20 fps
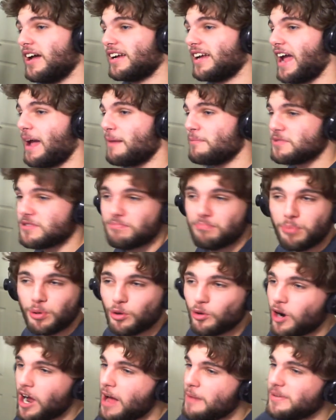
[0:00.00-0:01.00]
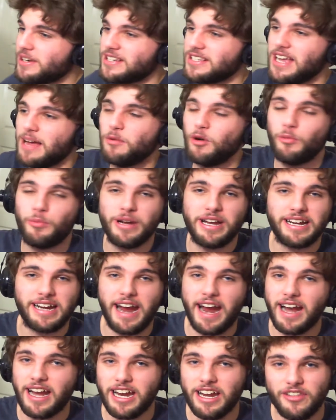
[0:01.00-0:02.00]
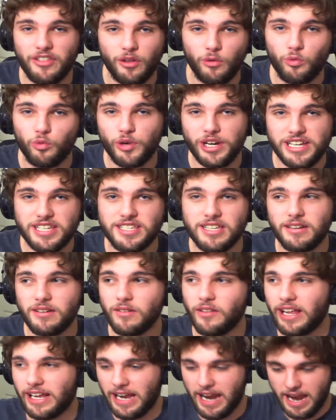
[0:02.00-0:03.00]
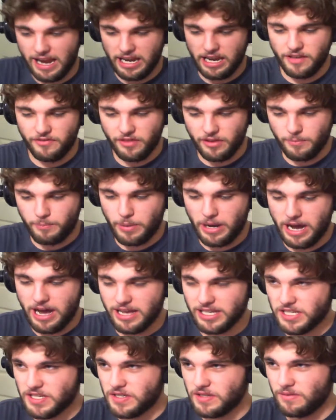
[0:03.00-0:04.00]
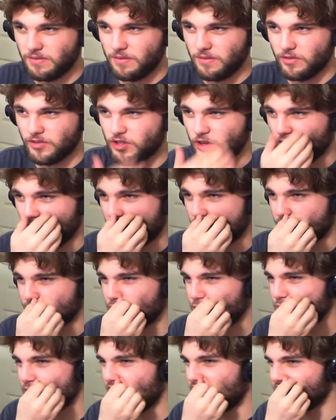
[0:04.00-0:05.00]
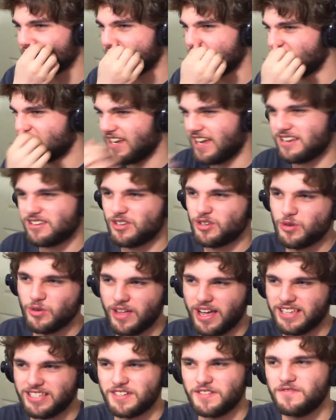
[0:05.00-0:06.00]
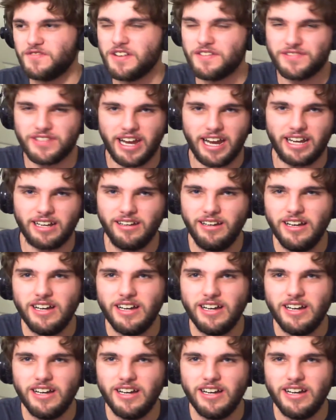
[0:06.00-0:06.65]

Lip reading: games, prime example being any of the recent, like, any of the past, so, like, from 2010 to 2015,